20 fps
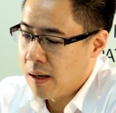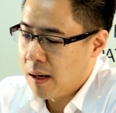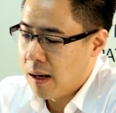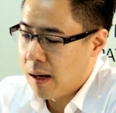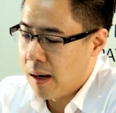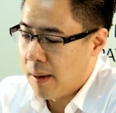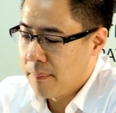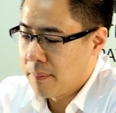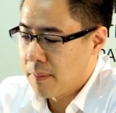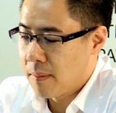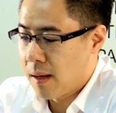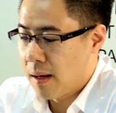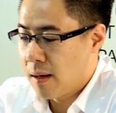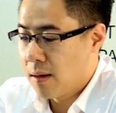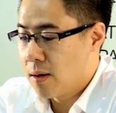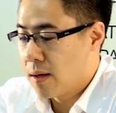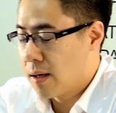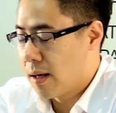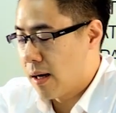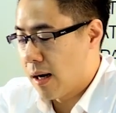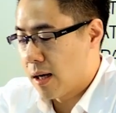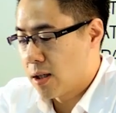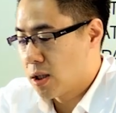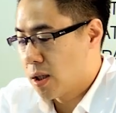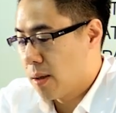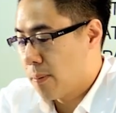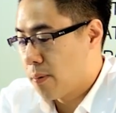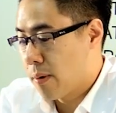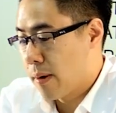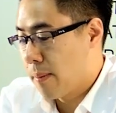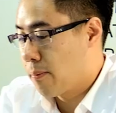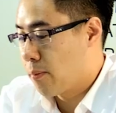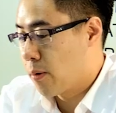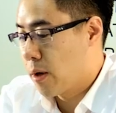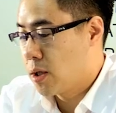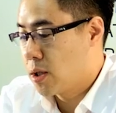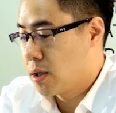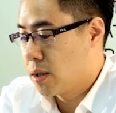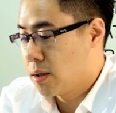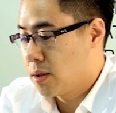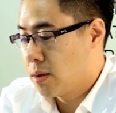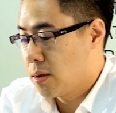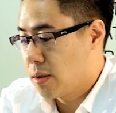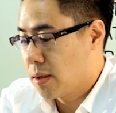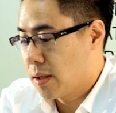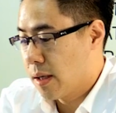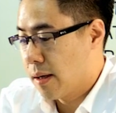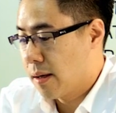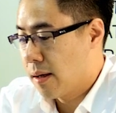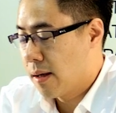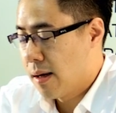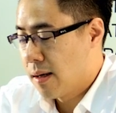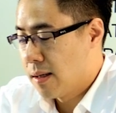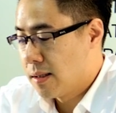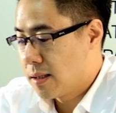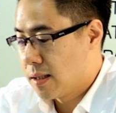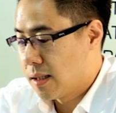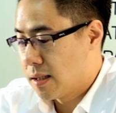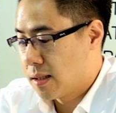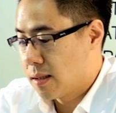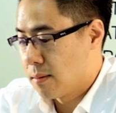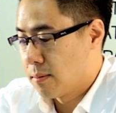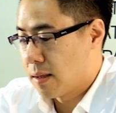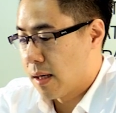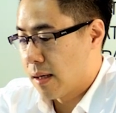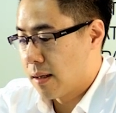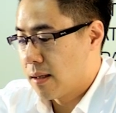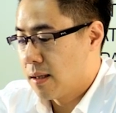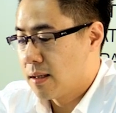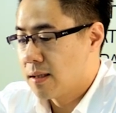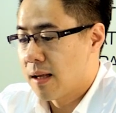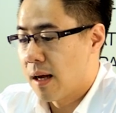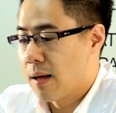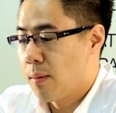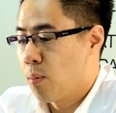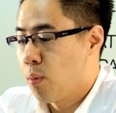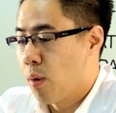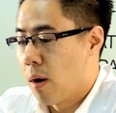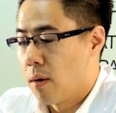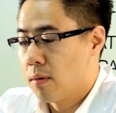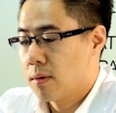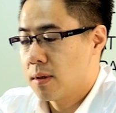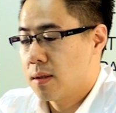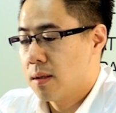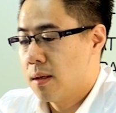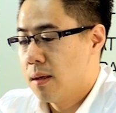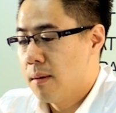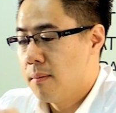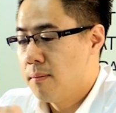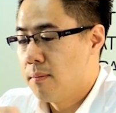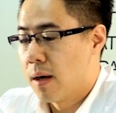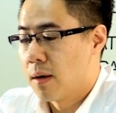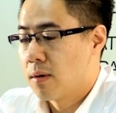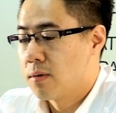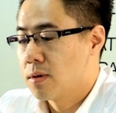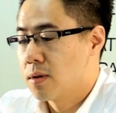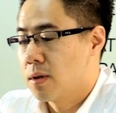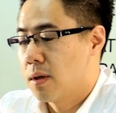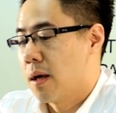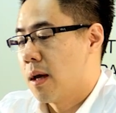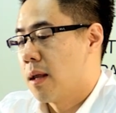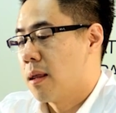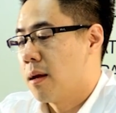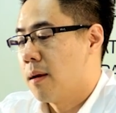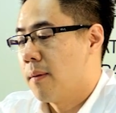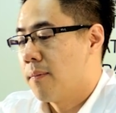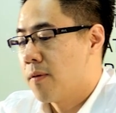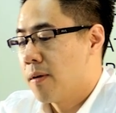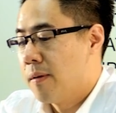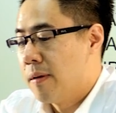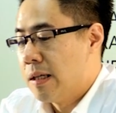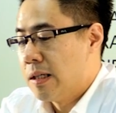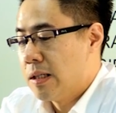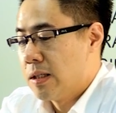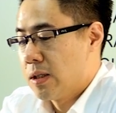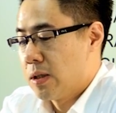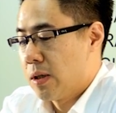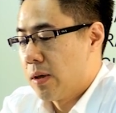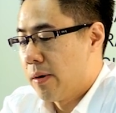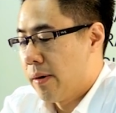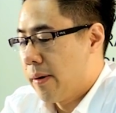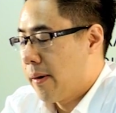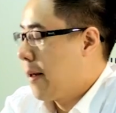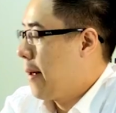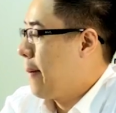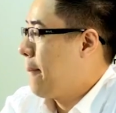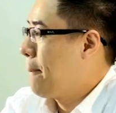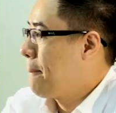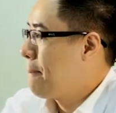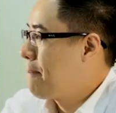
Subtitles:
And you can actually print bridges using systems like this that welds metals together. So yeah.